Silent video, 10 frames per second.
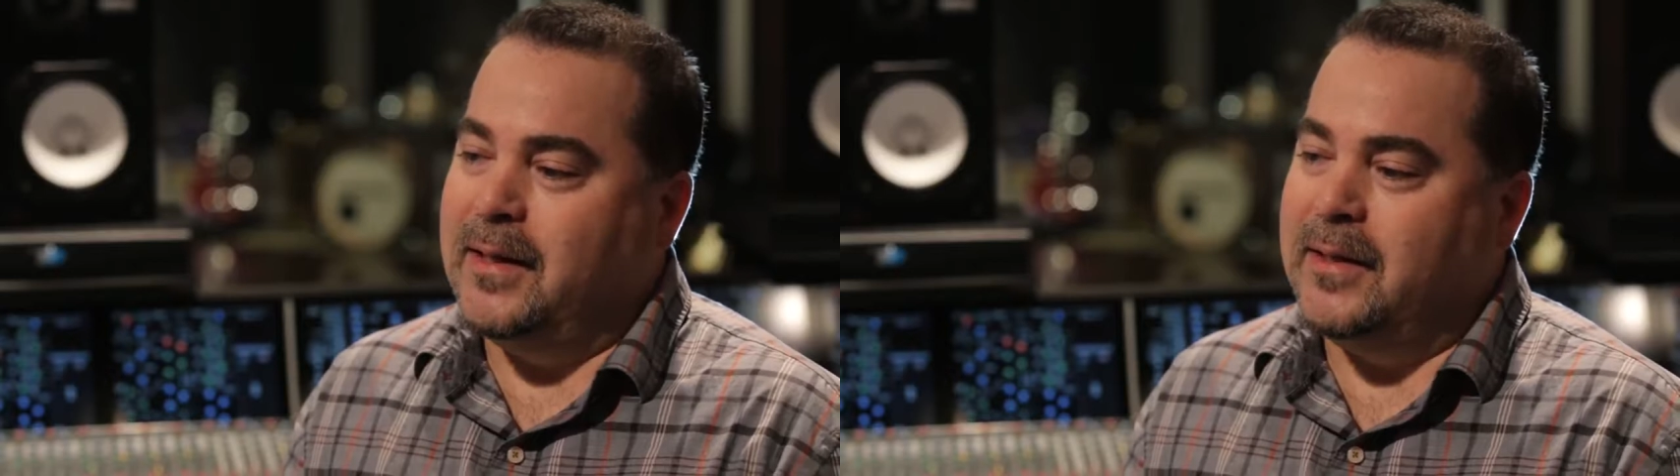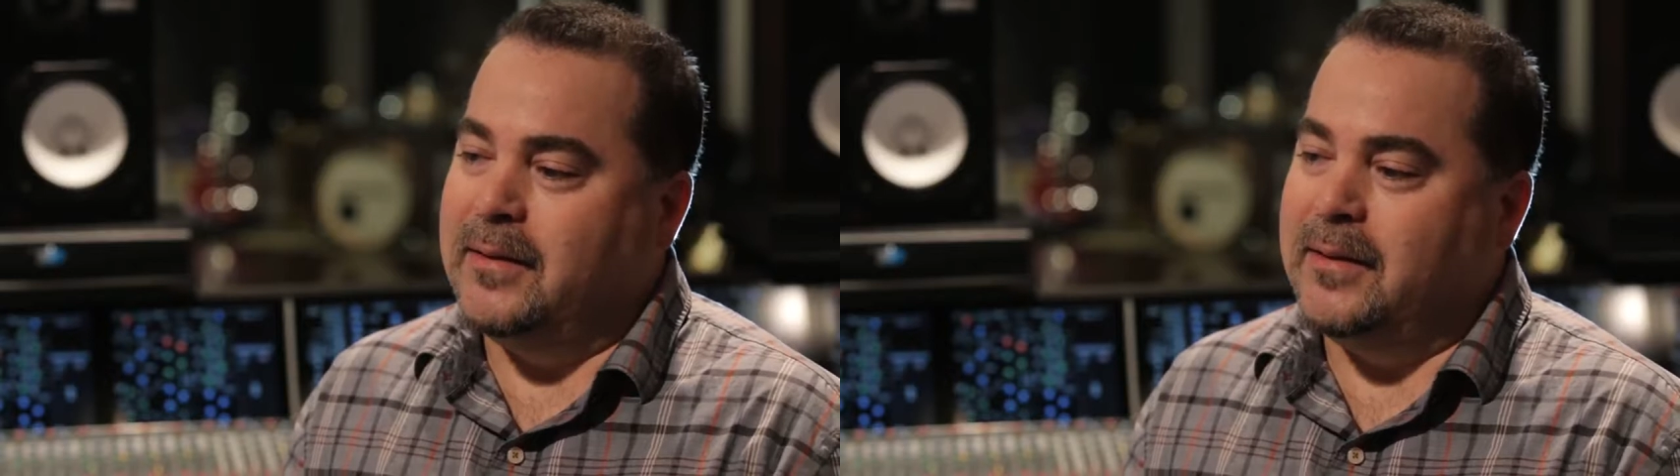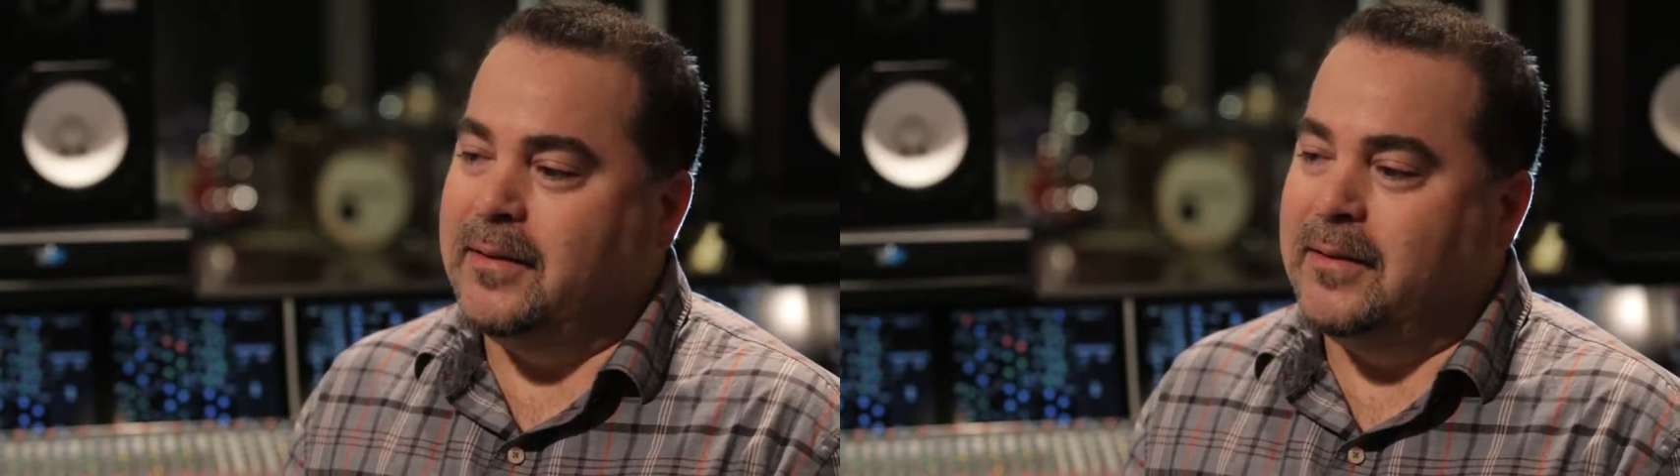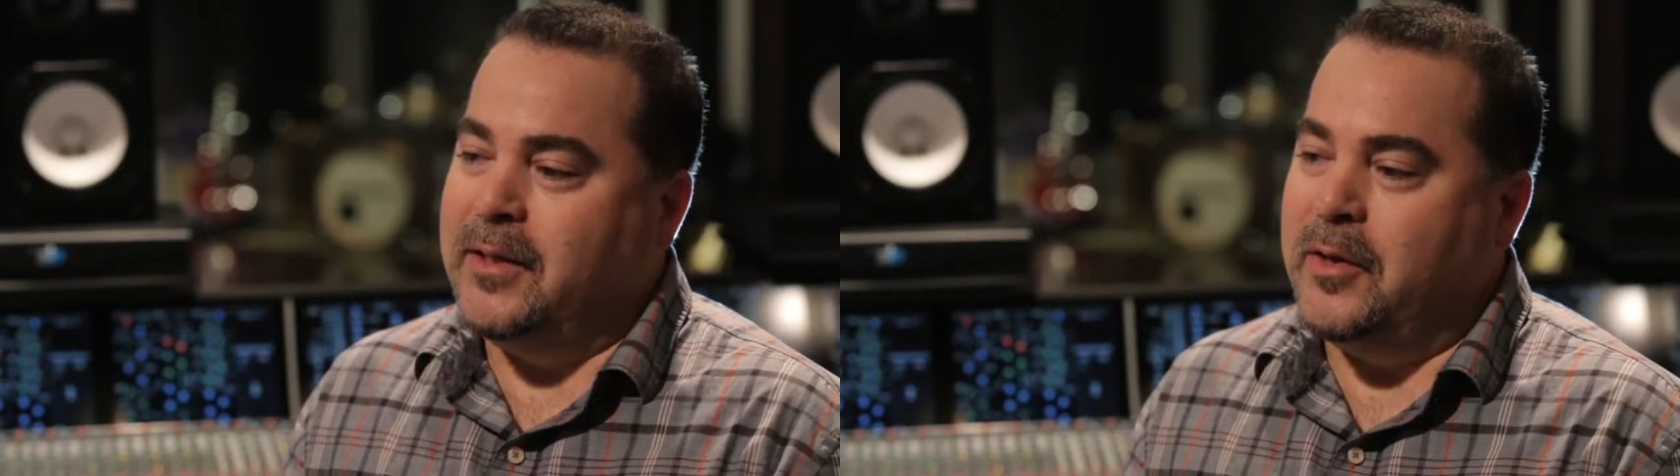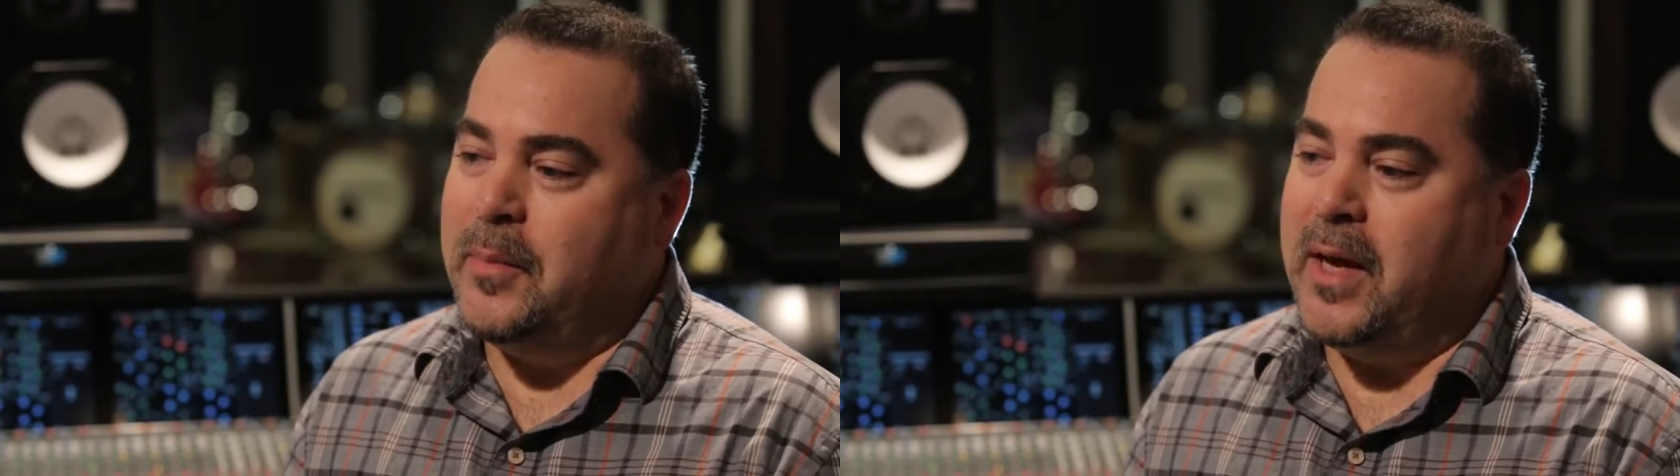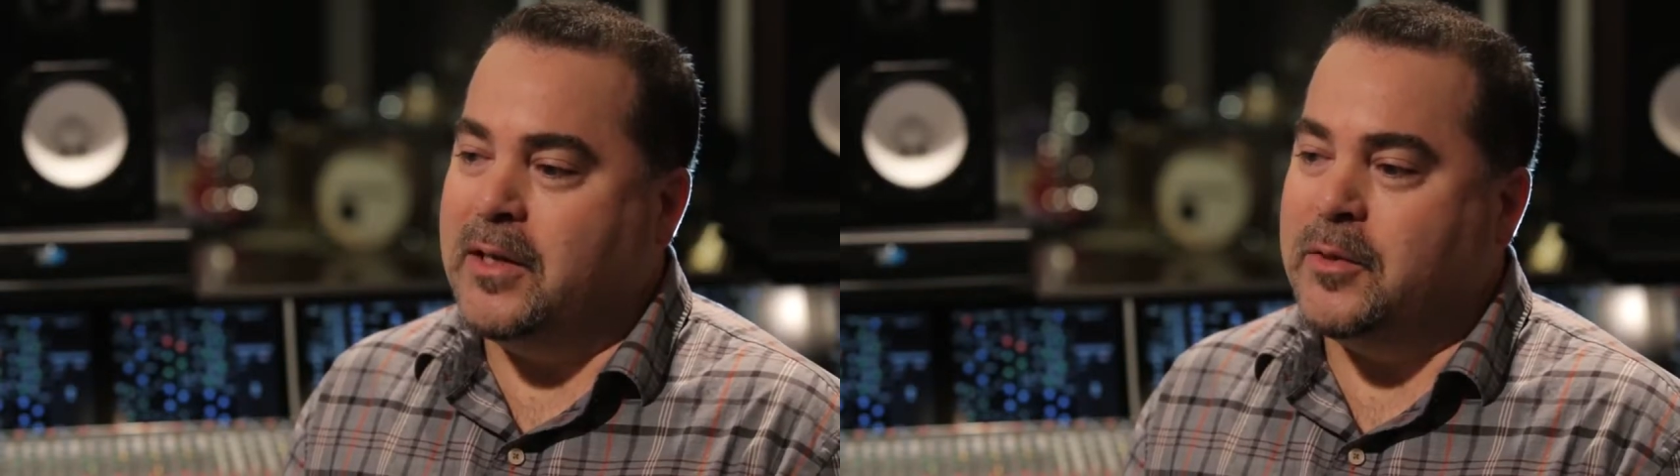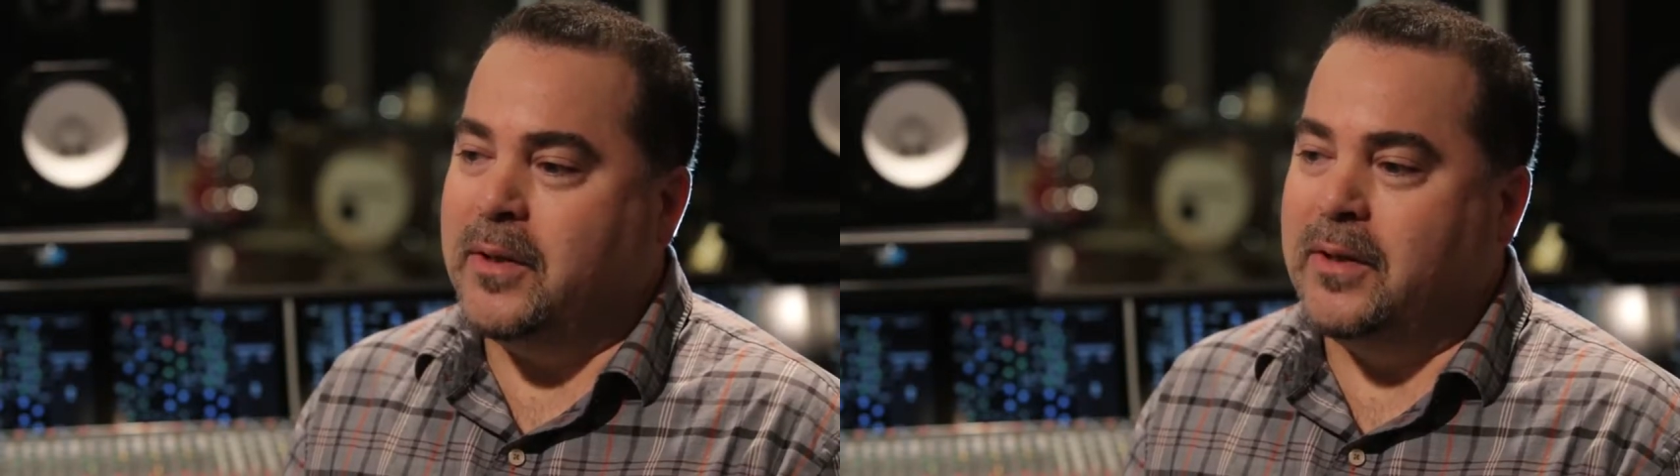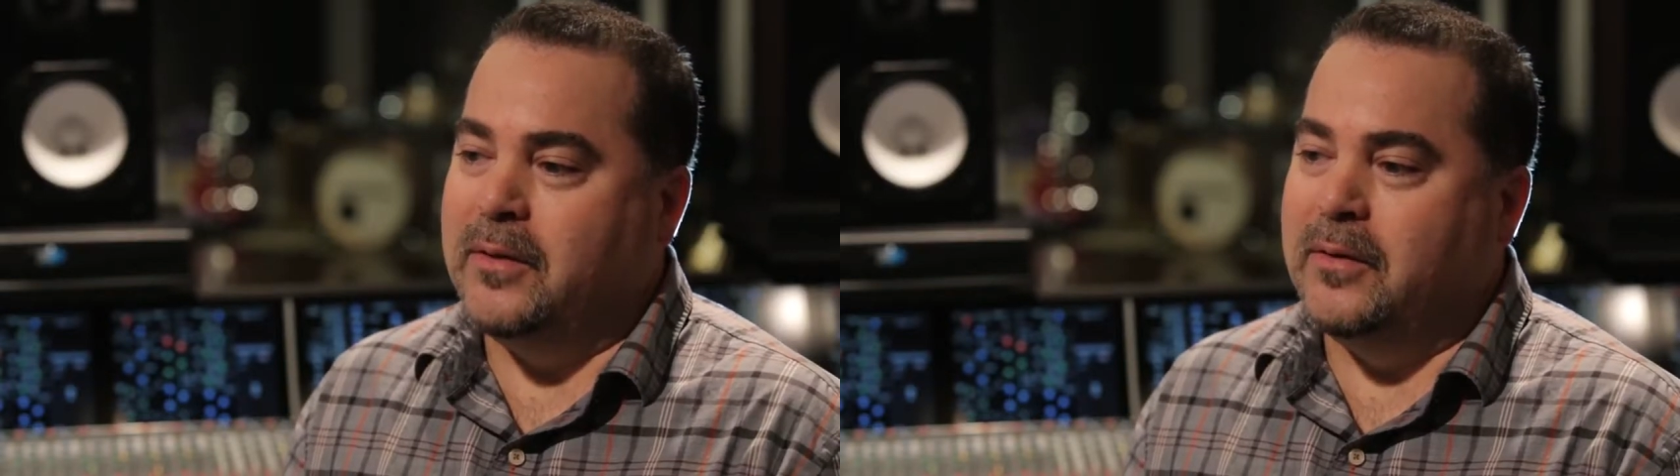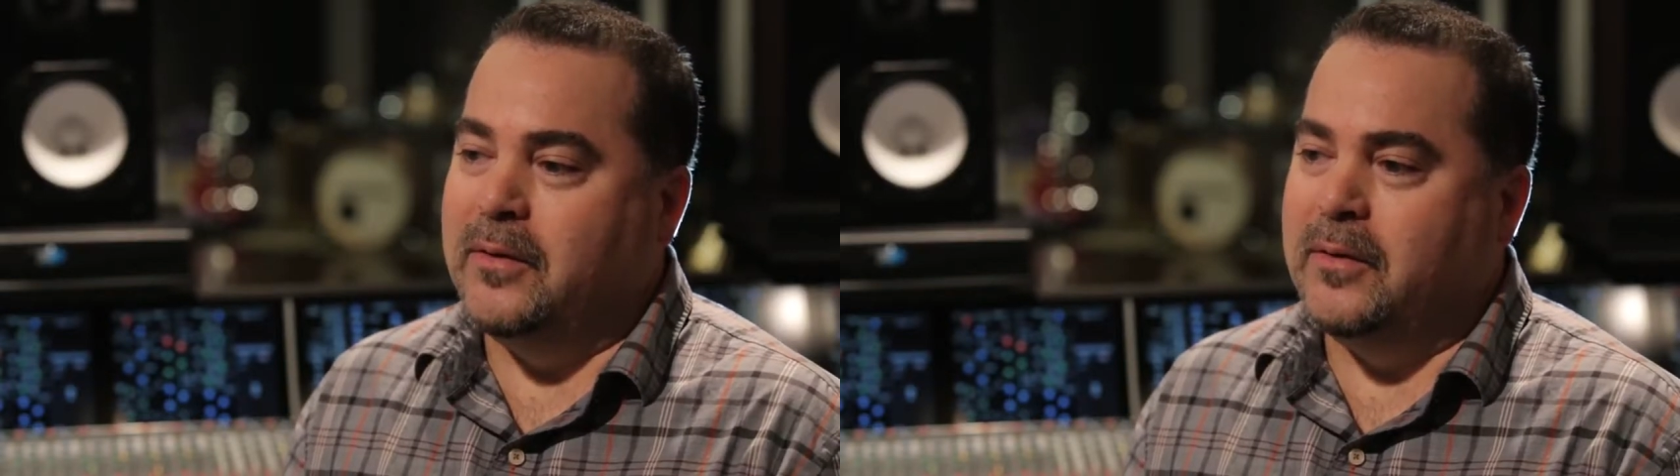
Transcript: know, the management